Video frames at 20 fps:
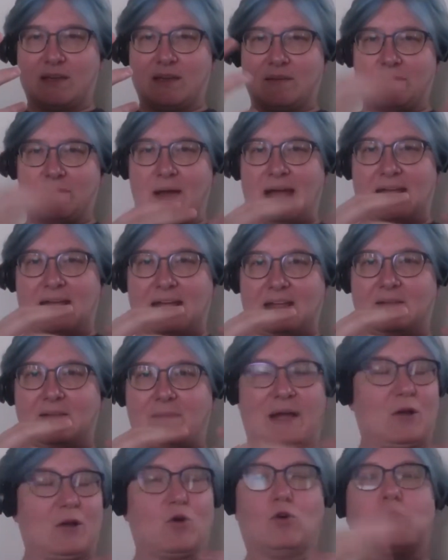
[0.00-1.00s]

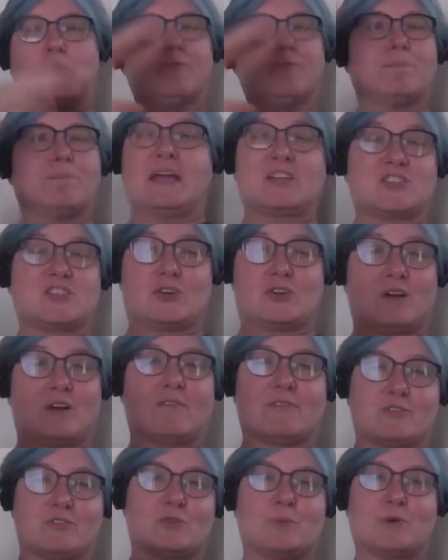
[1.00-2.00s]
my whole picture
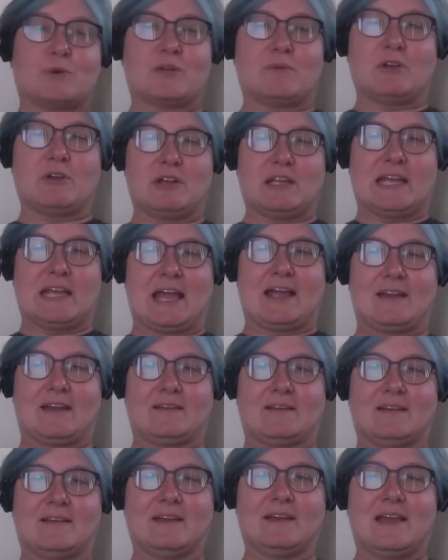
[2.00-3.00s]
of the Drupal community,
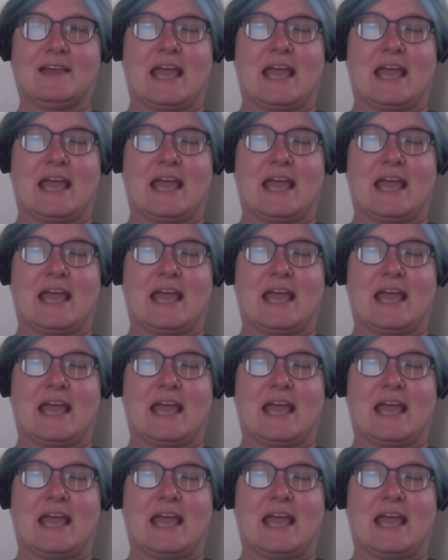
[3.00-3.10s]
and